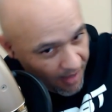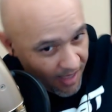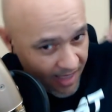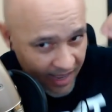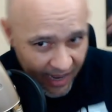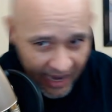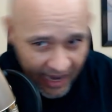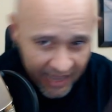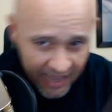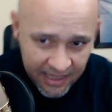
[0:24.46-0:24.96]

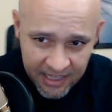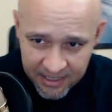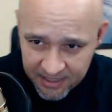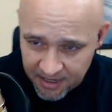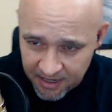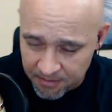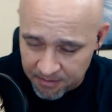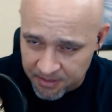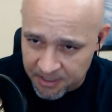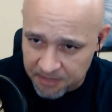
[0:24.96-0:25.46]
Aliens
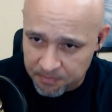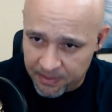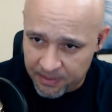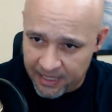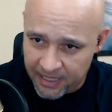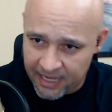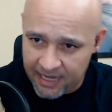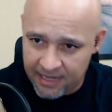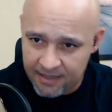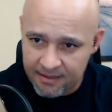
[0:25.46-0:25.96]
come to this
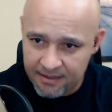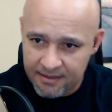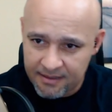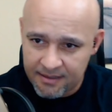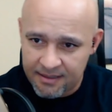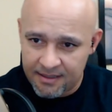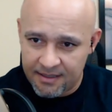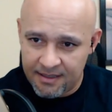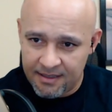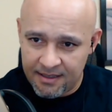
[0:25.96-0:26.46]
planet,
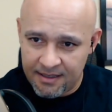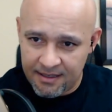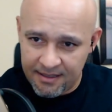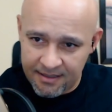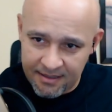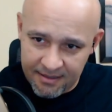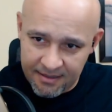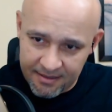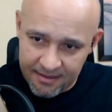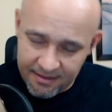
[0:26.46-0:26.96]

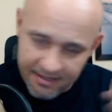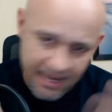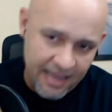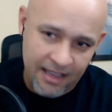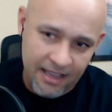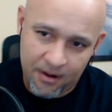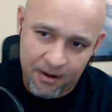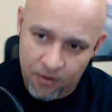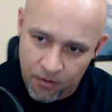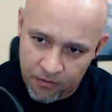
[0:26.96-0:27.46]
take
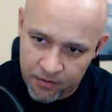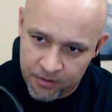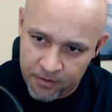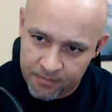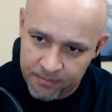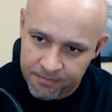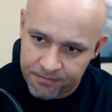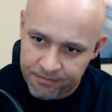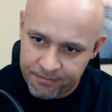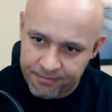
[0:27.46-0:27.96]
it over,
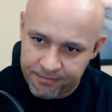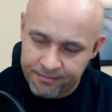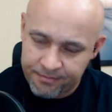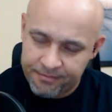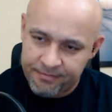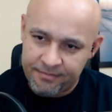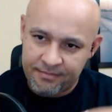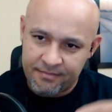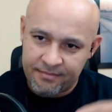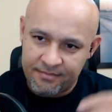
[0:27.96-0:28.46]

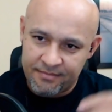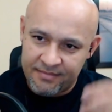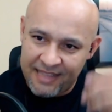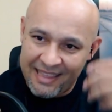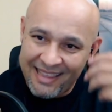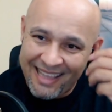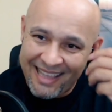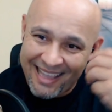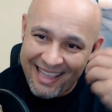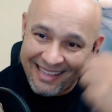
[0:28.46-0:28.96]

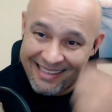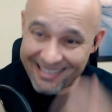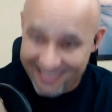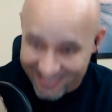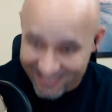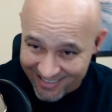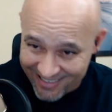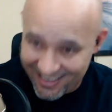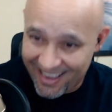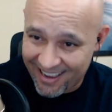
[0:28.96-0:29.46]
then they get
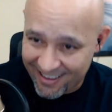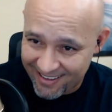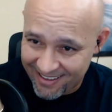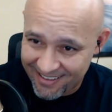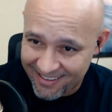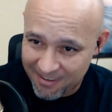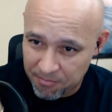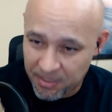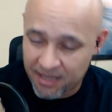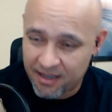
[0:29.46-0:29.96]
sick
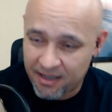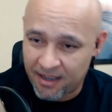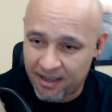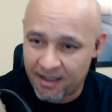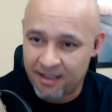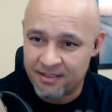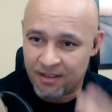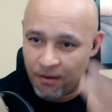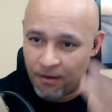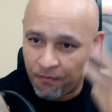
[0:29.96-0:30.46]

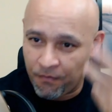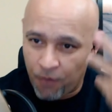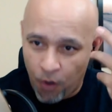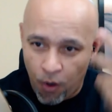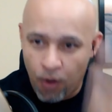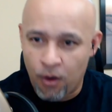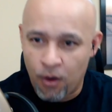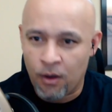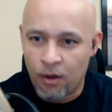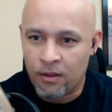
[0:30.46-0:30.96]
because of
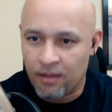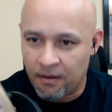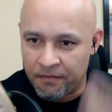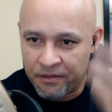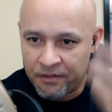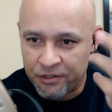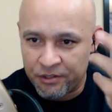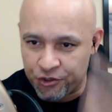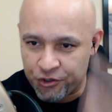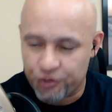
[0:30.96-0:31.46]
all of
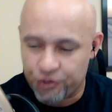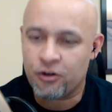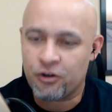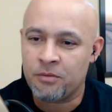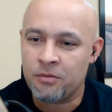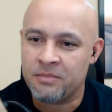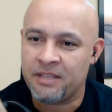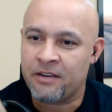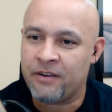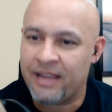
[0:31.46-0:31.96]
the
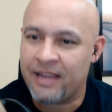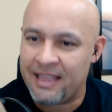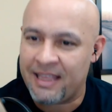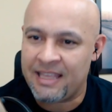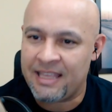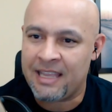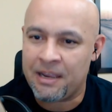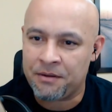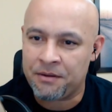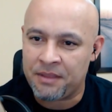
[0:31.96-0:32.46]
germs that are in
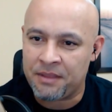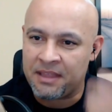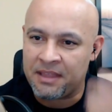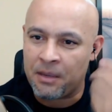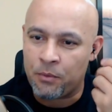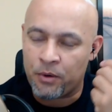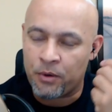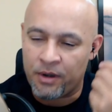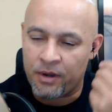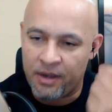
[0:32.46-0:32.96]
the air that they
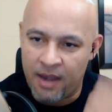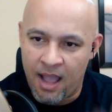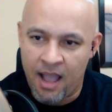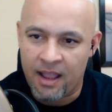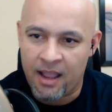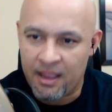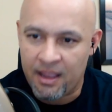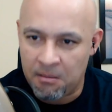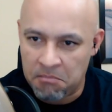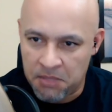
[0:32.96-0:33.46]
were
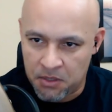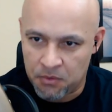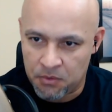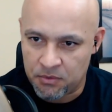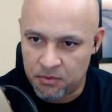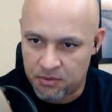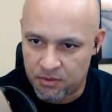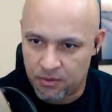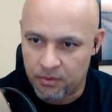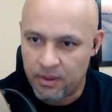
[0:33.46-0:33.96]
not immune
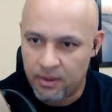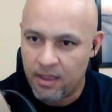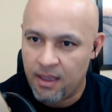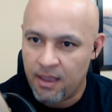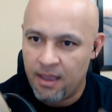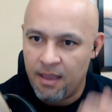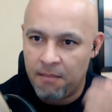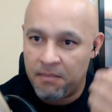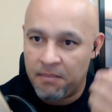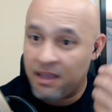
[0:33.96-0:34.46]
to
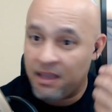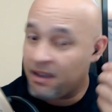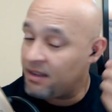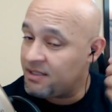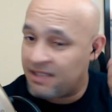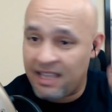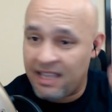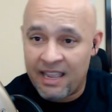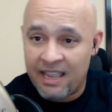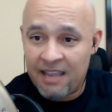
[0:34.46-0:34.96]

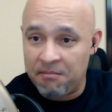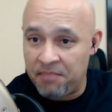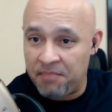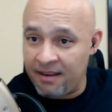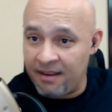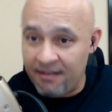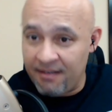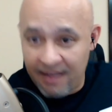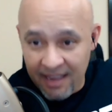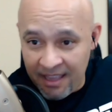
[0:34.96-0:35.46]
because they had
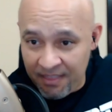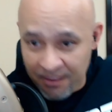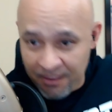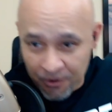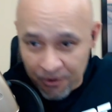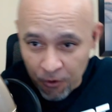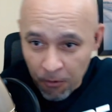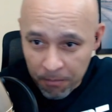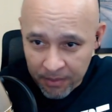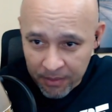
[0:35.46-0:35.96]
been in
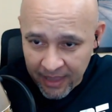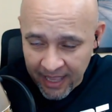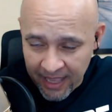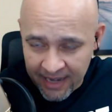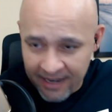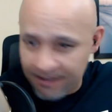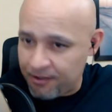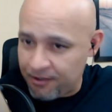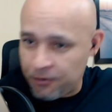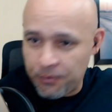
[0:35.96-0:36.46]
their own
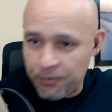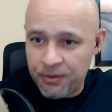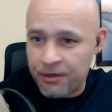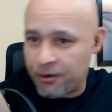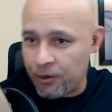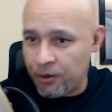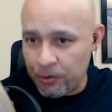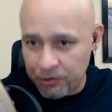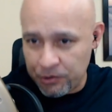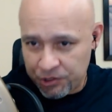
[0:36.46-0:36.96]
planet doing their
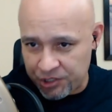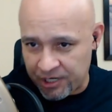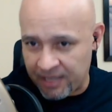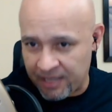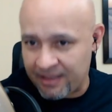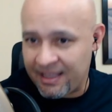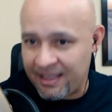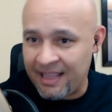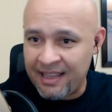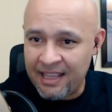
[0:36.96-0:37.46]
own
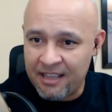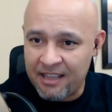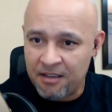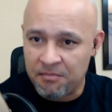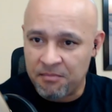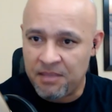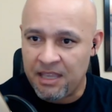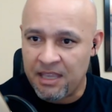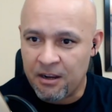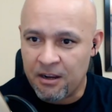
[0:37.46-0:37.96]
shit. Then they come
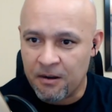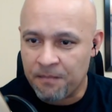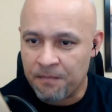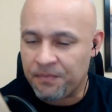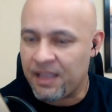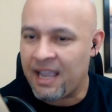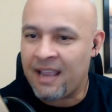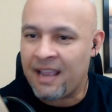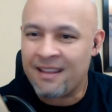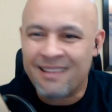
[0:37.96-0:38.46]
here
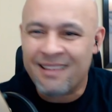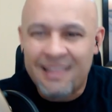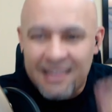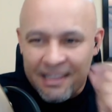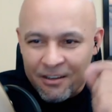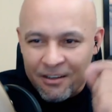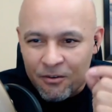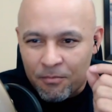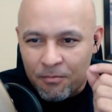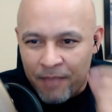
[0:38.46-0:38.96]
and the
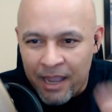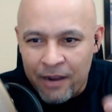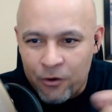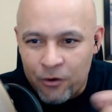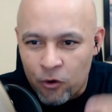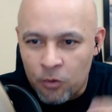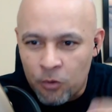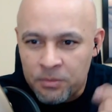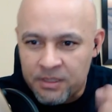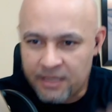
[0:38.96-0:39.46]
little
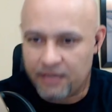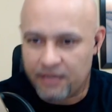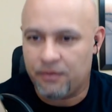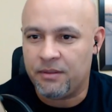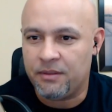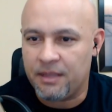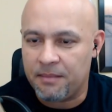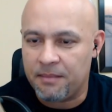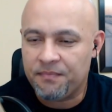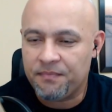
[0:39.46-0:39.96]
microbes killed
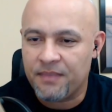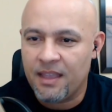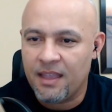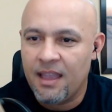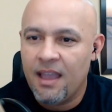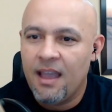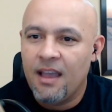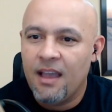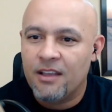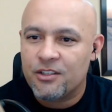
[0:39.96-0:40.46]
them.
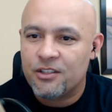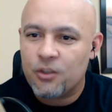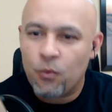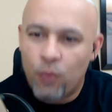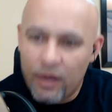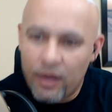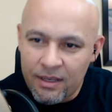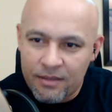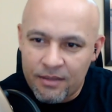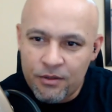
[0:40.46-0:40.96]
So,
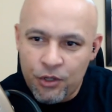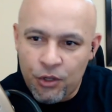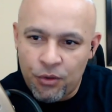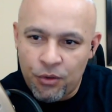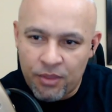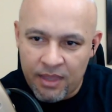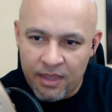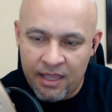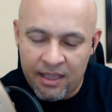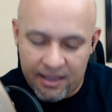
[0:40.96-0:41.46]
what do you
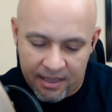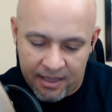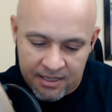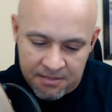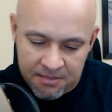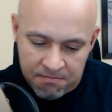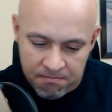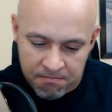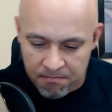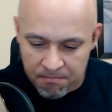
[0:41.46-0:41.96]
think is
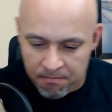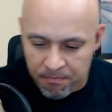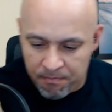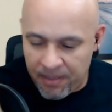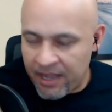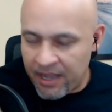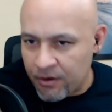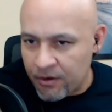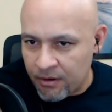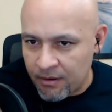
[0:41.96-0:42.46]

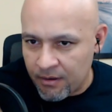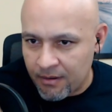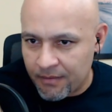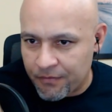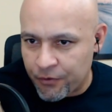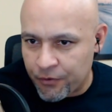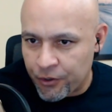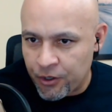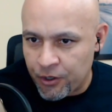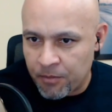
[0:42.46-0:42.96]
better
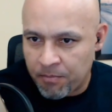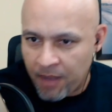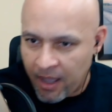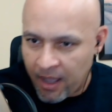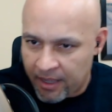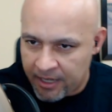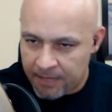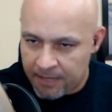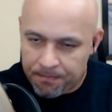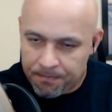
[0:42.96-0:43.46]
for your
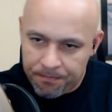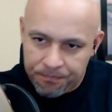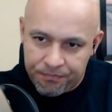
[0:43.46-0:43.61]
body?